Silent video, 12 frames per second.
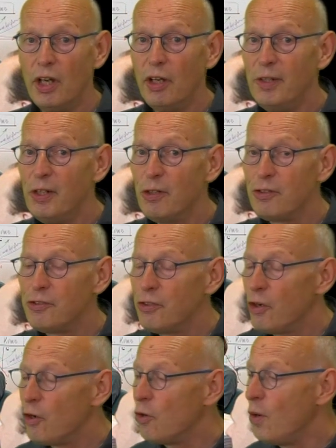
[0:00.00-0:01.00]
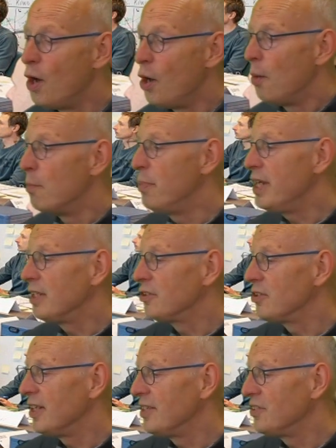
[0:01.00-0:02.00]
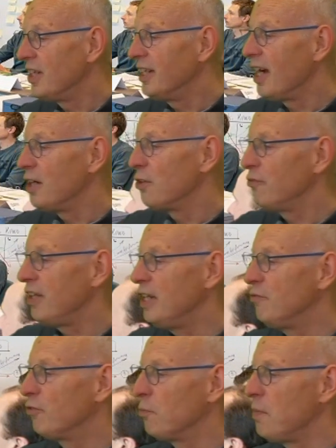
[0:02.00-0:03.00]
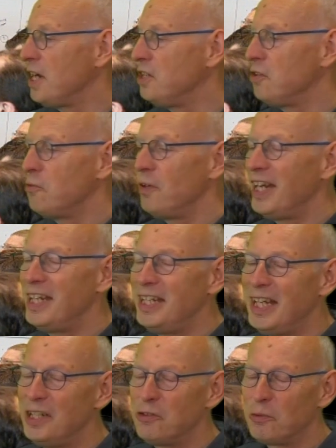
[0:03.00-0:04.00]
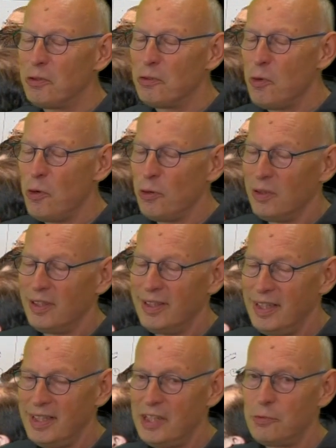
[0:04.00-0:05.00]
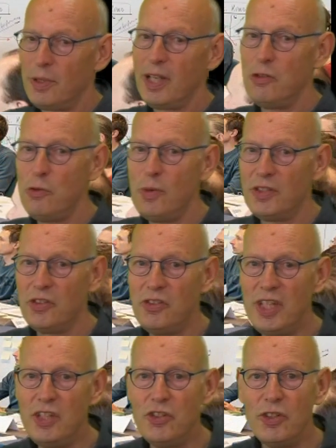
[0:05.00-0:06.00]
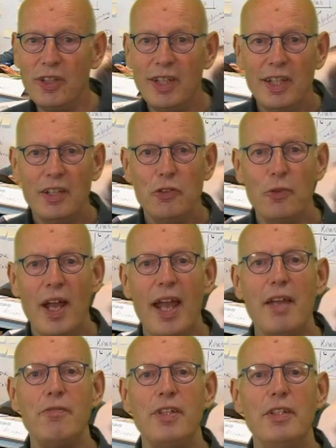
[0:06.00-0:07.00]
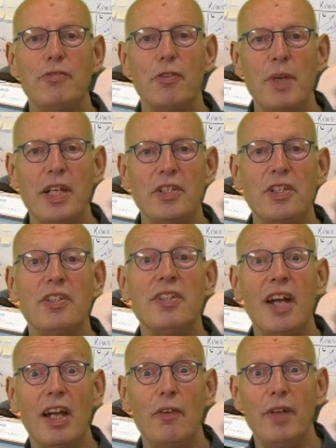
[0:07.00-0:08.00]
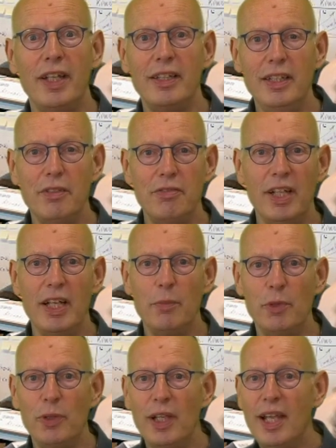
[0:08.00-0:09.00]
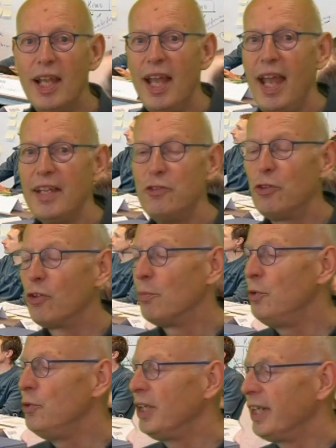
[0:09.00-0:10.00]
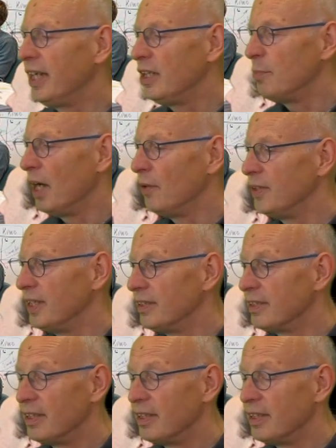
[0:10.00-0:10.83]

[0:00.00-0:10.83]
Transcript: We also build, let's say, kind of information radiator on the wall. That's what I do as a teacher, to have information directly available and to communicate about it.